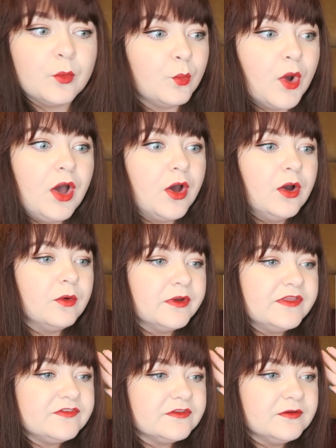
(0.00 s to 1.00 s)
Whoa,
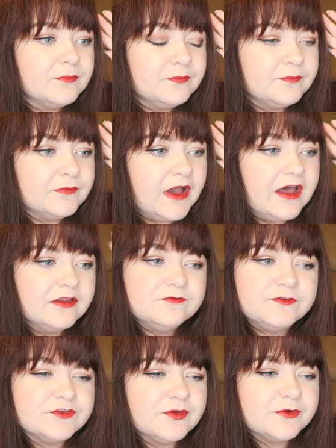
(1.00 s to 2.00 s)
it's I
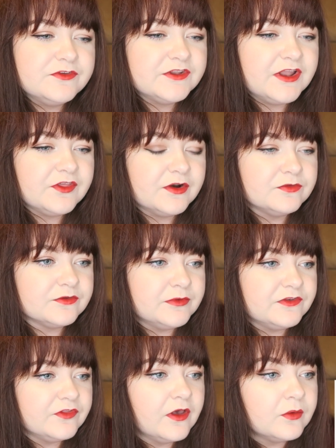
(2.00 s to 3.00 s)
for some reason I thought it was
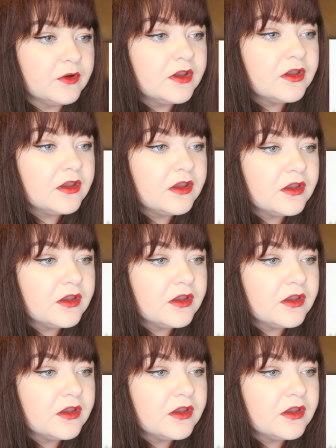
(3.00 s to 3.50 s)
gonna be slow.